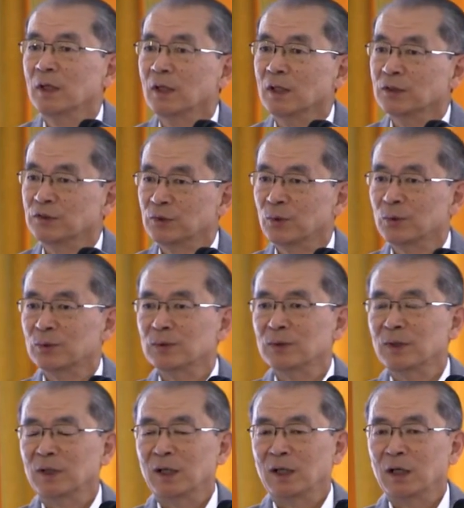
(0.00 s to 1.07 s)
So,
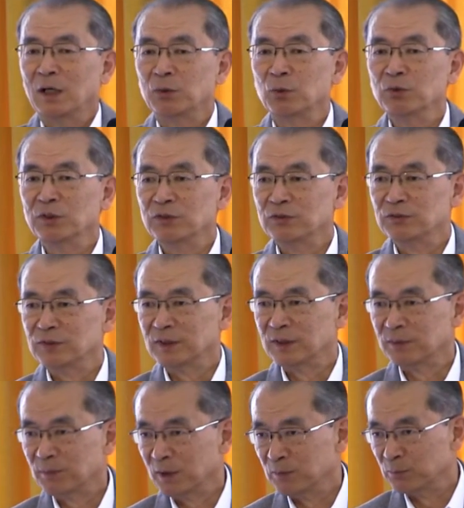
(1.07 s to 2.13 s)
according to the
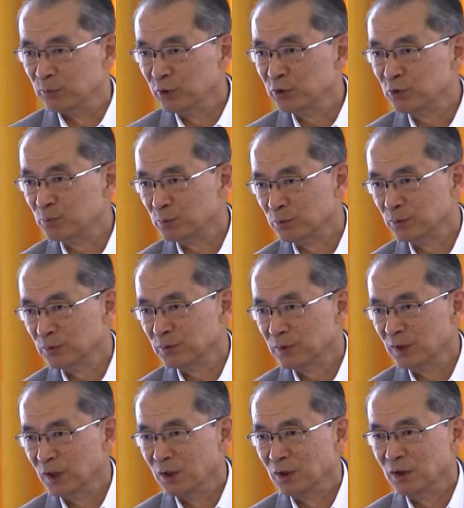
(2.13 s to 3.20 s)
divine principle,
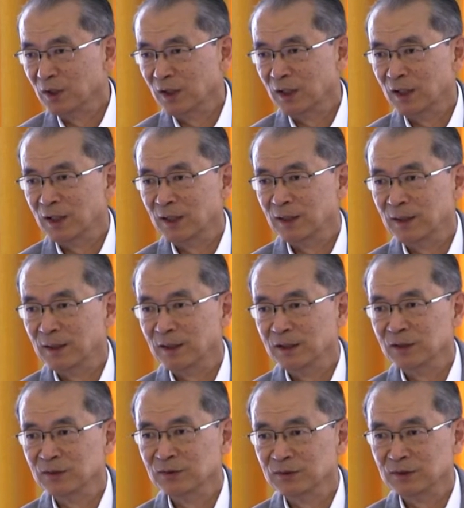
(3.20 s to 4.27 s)

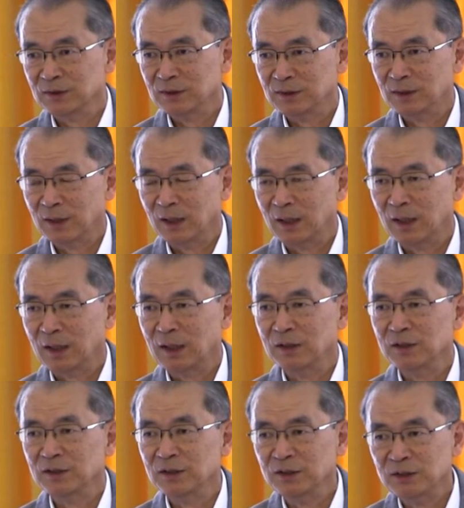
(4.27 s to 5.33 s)
the
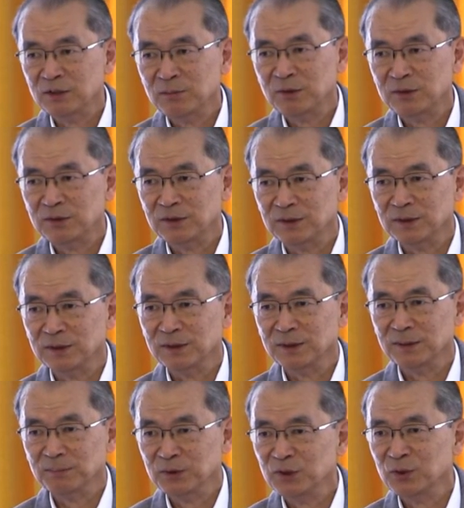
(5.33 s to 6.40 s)
indemnity
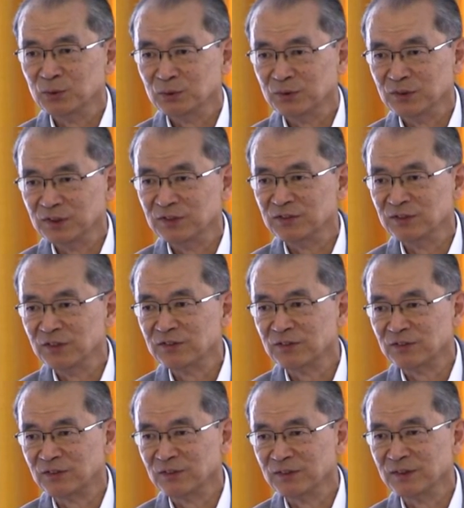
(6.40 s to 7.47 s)
period is
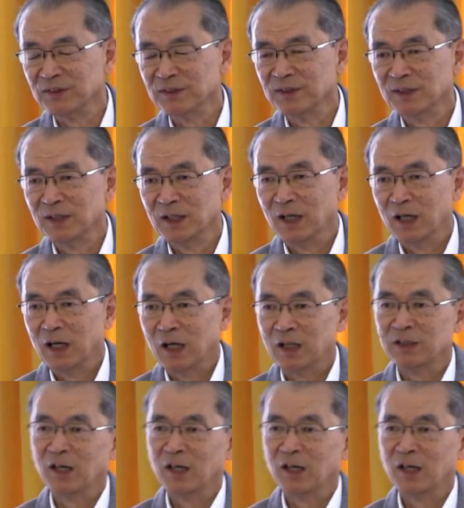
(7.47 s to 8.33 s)
necessary, and